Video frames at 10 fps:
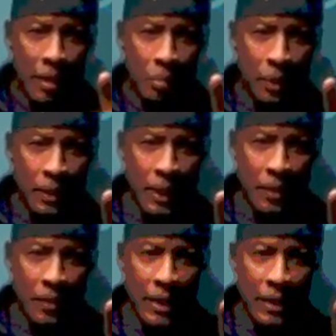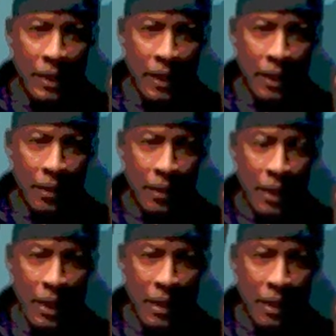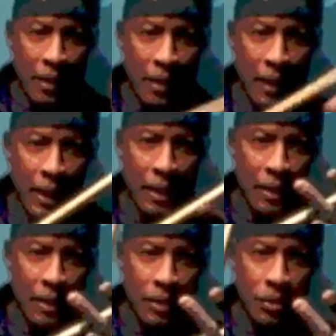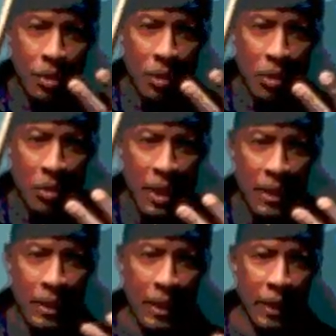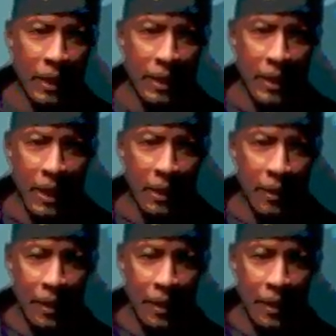You put that right in there. Okay? Right? It's going to go right in there, like that.